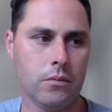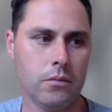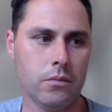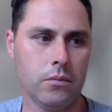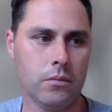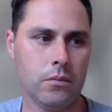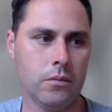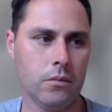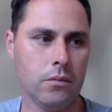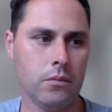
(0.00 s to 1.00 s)

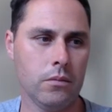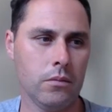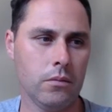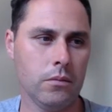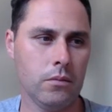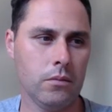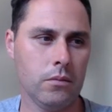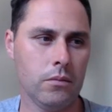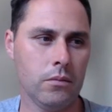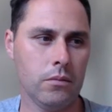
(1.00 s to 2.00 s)

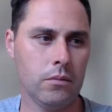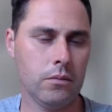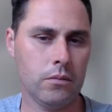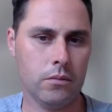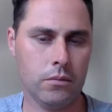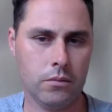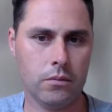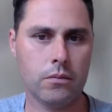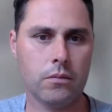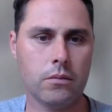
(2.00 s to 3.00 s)

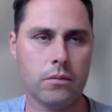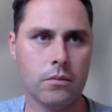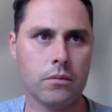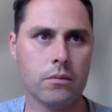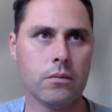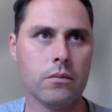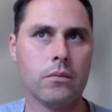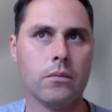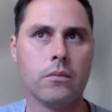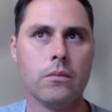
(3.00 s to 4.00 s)

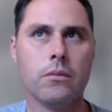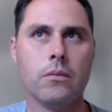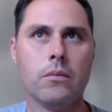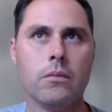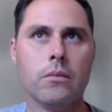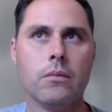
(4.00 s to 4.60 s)
[no speech]